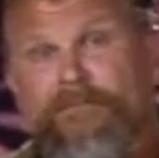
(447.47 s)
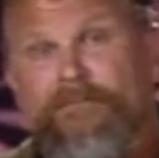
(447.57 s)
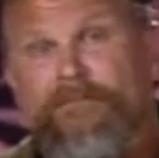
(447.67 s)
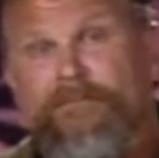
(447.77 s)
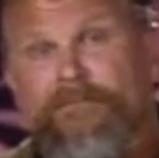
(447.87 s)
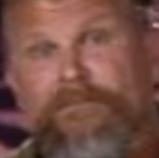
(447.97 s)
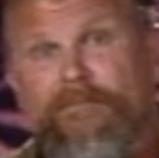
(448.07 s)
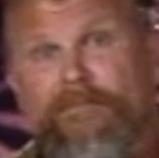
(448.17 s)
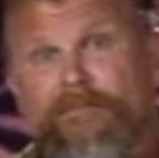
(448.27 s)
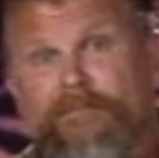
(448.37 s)
Okay, you're
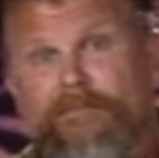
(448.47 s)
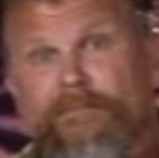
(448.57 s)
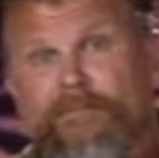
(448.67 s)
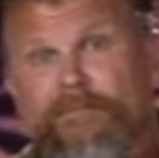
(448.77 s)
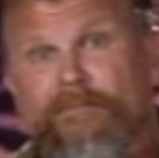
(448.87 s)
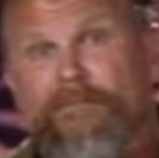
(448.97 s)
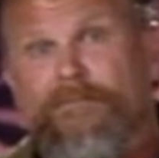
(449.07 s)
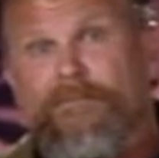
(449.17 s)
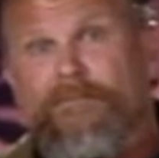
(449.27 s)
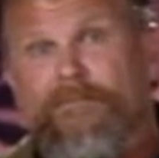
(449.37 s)
getting way too
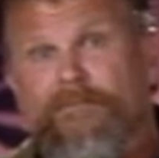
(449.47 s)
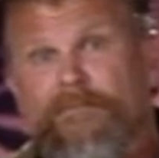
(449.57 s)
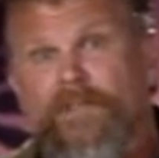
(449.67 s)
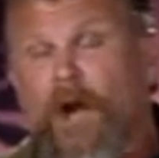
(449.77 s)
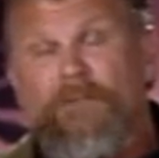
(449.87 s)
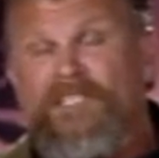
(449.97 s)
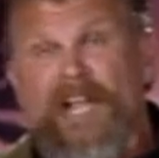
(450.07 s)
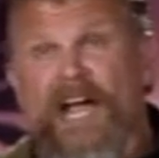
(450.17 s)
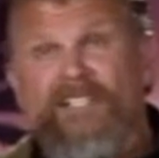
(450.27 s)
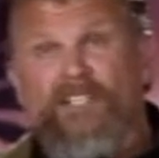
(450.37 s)
deep into this. No, I'm just
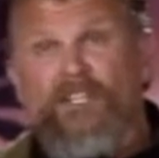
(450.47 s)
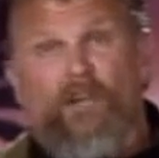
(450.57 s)
asking you.